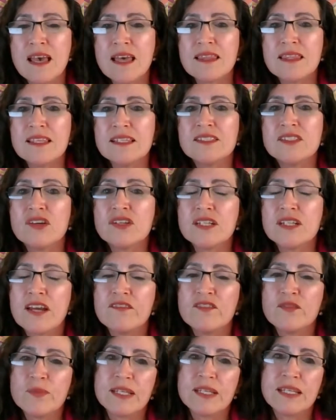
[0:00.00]
these are
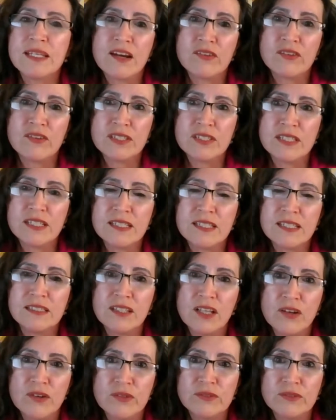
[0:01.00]
government guaranteed
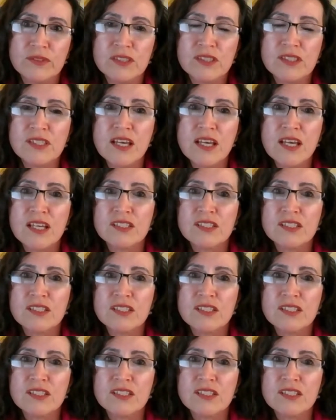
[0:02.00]
loans.